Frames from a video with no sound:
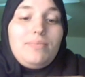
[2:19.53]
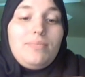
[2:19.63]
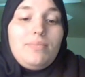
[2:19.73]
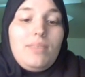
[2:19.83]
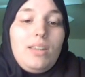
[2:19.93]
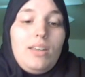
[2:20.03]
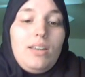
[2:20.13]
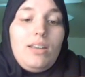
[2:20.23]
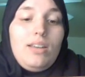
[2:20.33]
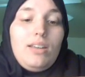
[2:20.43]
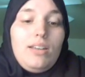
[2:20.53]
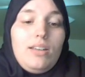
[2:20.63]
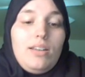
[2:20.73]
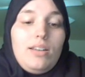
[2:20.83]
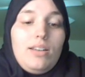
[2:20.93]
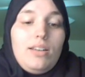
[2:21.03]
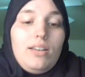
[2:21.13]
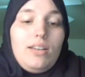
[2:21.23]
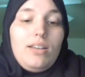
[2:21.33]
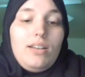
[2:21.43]

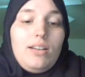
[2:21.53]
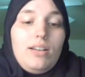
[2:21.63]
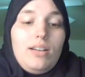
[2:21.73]
No one is speaking in this clip.